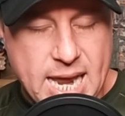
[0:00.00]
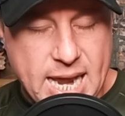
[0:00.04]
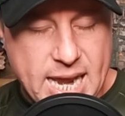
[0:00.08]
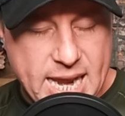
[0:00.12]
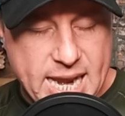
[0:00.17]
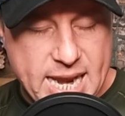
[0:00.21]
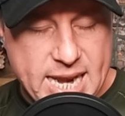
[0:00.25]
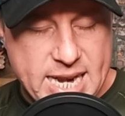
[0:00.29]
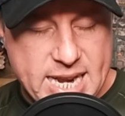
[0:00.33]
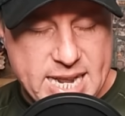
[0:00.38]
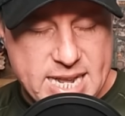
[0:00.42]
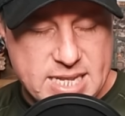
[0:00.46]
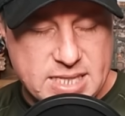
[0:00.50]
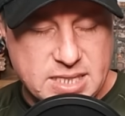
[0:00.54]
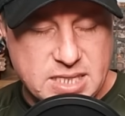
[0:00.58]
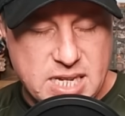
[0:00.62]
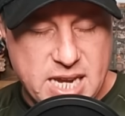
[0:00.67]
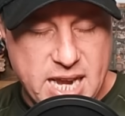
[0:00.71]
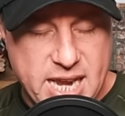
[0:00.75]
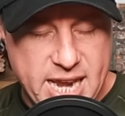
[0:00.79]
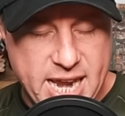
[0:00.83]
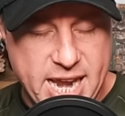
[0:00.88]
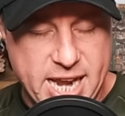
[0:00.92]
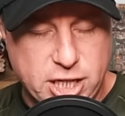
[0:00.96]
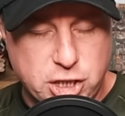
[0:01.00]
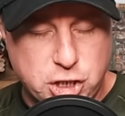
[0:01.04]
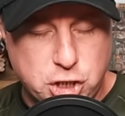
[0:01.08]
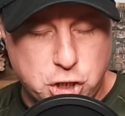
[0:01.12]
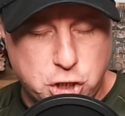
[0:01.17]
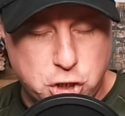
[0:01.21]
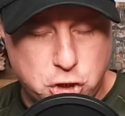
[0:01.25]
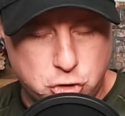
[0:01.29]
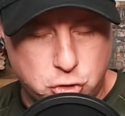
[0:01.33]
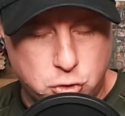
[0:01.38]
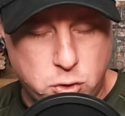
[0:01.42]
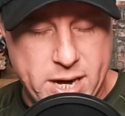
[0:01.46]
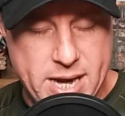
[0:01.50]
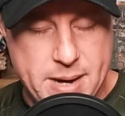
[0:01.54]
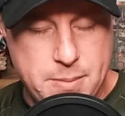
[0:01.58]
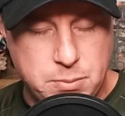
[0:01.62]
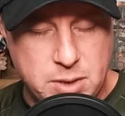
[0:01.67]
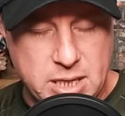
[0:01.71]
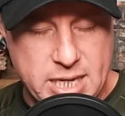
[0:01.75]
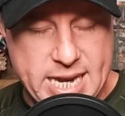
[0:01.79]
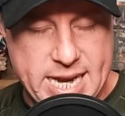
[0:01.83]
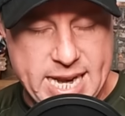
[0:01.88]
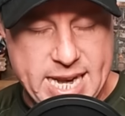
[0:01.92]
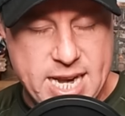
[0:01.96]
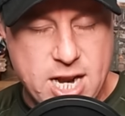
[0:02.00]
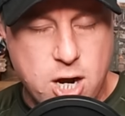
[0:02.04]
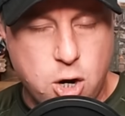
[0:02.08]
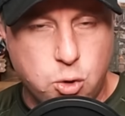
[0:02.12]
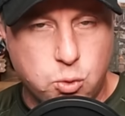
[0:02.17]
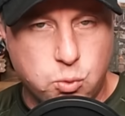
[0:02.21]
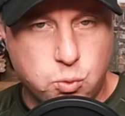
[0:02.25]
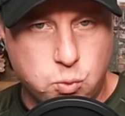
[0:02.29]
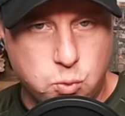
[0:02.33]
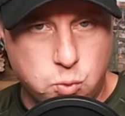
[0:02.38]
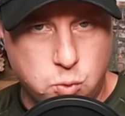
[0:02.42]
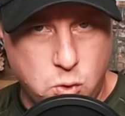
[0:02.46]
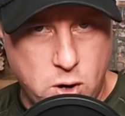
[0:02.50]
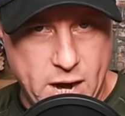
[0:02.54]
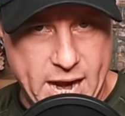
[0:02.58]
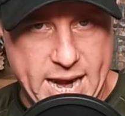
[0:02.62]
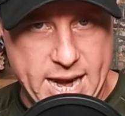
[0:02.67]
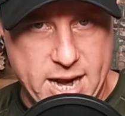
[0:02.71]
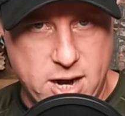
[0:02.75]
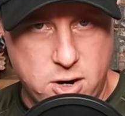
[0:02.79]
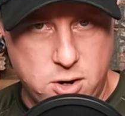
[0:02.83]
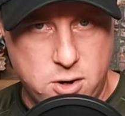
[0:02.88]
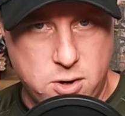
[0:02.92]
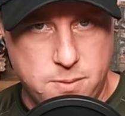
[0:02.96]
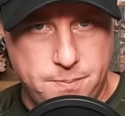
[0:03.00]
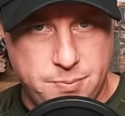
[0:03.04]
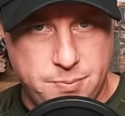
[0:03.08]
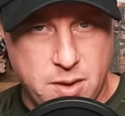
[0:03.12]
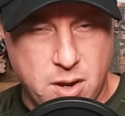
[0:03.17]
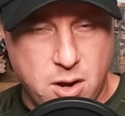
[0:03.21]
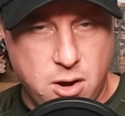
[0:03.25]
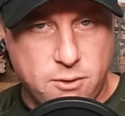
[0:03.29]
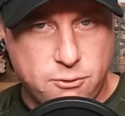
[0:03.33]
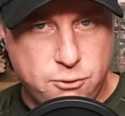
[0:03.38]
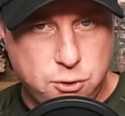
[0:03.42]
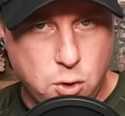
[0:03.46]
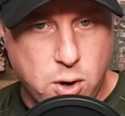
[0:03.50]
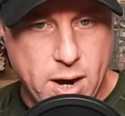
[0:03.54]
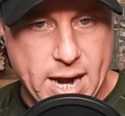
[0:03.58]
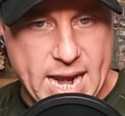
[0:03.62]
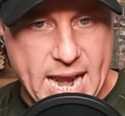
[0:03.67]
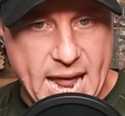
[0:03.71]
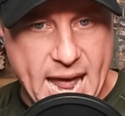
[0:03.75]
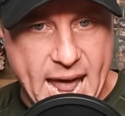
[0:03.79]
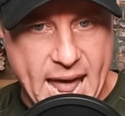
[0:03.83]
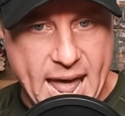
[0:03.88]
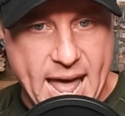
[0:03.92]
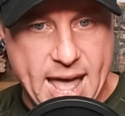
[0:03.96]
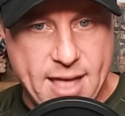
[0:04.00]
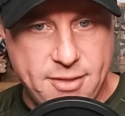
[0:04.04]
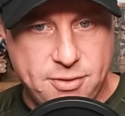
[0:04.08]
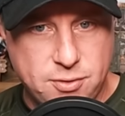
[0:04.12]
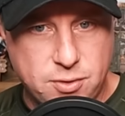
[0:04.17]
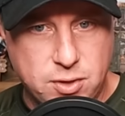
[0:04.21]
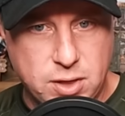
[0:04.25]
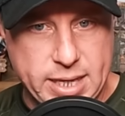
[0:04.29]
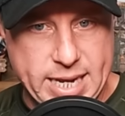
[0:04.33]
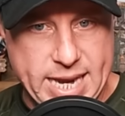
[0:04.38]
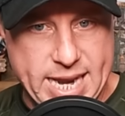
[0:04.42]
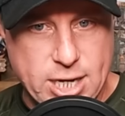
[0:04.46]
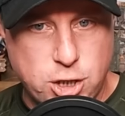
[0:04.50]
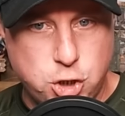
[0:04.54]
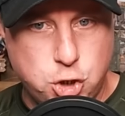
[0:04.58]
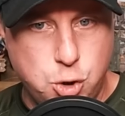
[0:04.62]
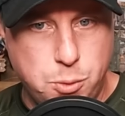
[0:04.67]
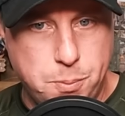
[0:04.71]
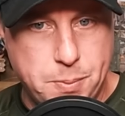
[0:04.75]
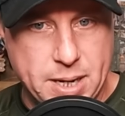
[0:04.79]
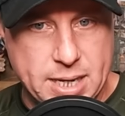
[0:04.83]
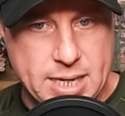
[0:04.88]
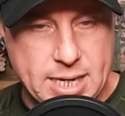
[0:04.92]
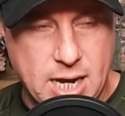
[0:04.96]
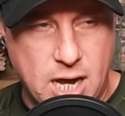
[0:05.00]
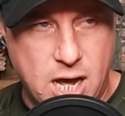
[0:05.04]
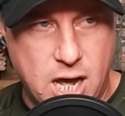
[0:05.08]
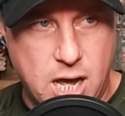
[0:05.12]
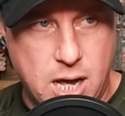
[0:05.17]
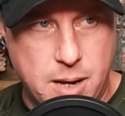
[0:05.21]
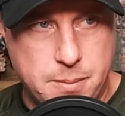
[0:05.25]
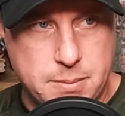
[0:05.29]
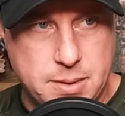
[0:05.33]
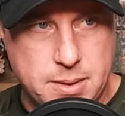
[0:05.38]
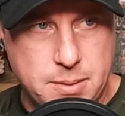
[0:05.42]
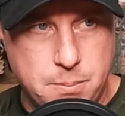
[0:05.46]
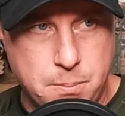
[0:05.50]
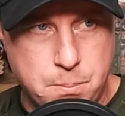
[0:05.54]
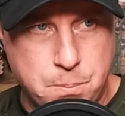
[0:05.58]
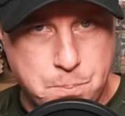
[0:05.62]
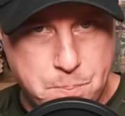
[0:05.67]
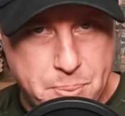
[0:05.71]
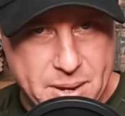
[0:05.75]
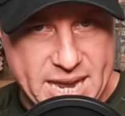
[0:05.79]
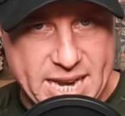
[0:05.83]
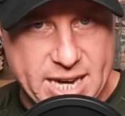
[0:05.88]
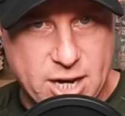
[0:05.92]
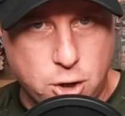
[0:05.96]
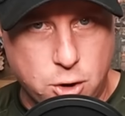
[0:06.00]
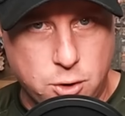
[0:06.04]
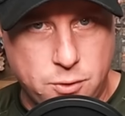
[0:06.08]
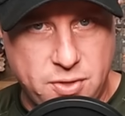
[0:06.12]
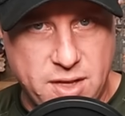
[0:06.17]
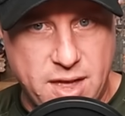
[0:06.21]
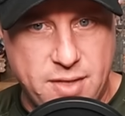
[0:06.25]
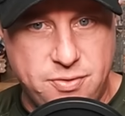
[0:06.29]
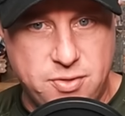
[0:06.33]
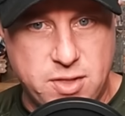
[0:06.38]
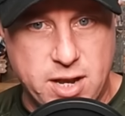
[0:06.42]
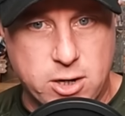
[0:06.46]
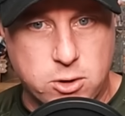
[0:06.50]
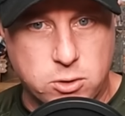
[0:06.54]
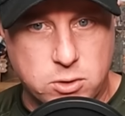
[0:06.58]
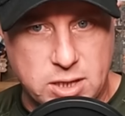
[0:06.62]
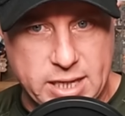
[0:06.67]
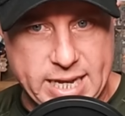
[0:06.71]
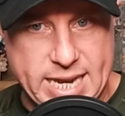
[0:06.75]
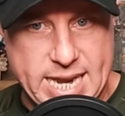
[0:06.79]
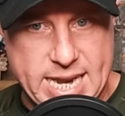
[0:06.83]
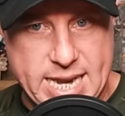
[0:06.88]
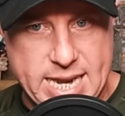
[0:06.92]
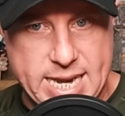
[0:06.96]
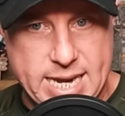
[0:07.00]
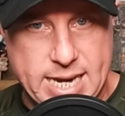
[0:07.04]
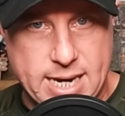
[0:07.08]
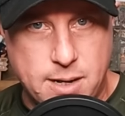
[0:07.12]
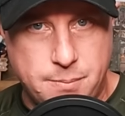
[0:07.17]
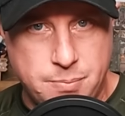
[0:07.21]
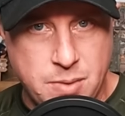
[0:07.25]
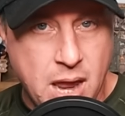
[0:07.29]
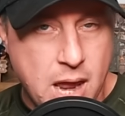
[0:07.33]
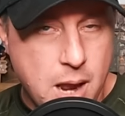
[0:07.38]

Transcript: It is extremely rare for an athlete to become bigger than their league.